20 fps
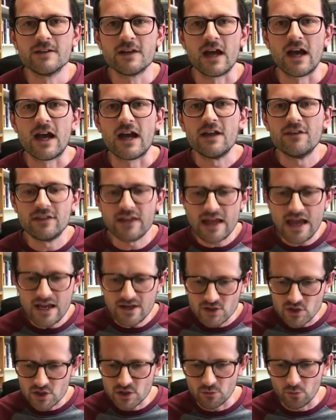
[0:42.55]
In the
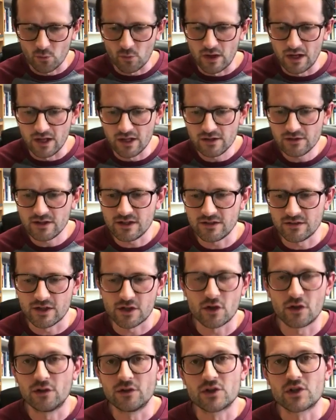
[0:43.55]
ancient world, in the
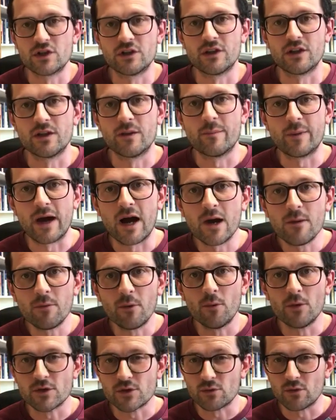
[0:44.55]
culture that the
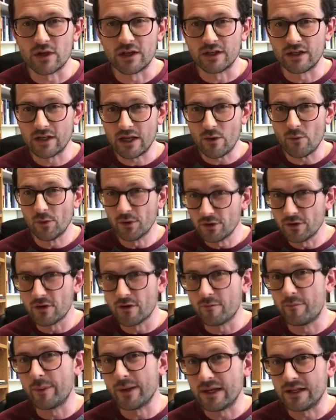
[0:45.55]
Bible was written in, it wouldn't
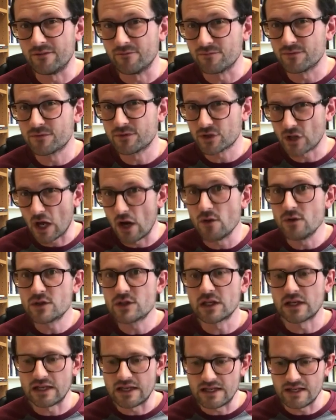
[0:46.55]
have been
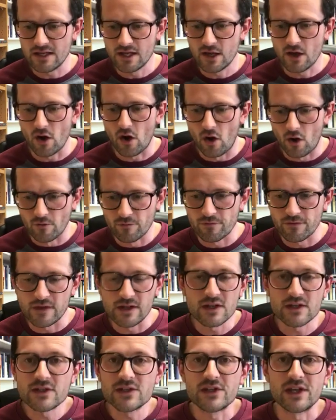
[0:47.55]
totally
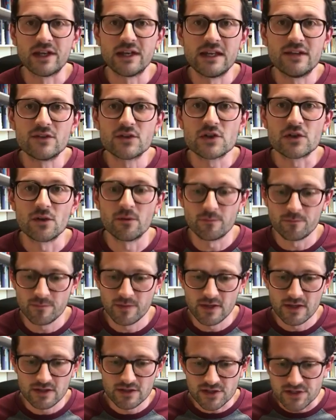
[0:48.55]
obvious, and in some
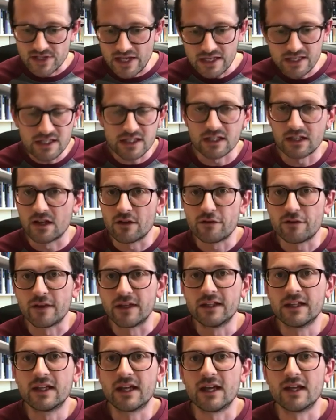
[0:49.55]
secular
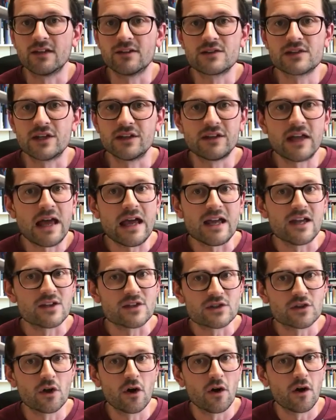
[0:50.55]
thinking today,
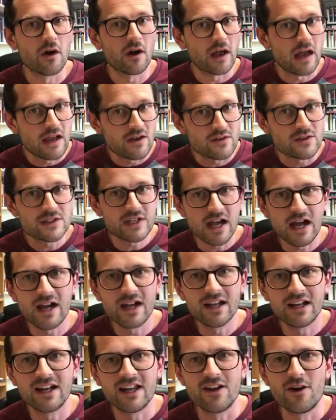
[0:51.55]
it's not
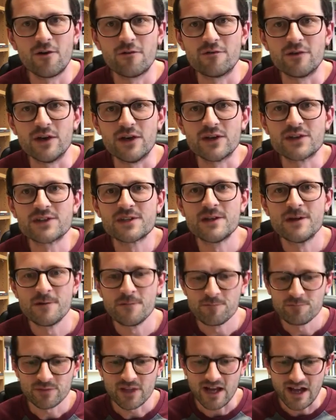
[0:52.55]
entirely obvious
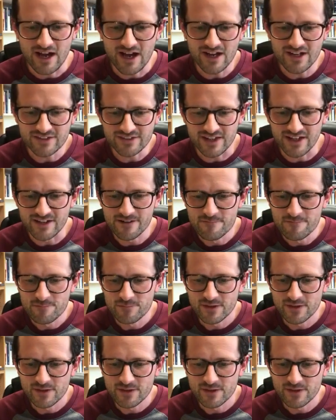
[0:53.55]
either.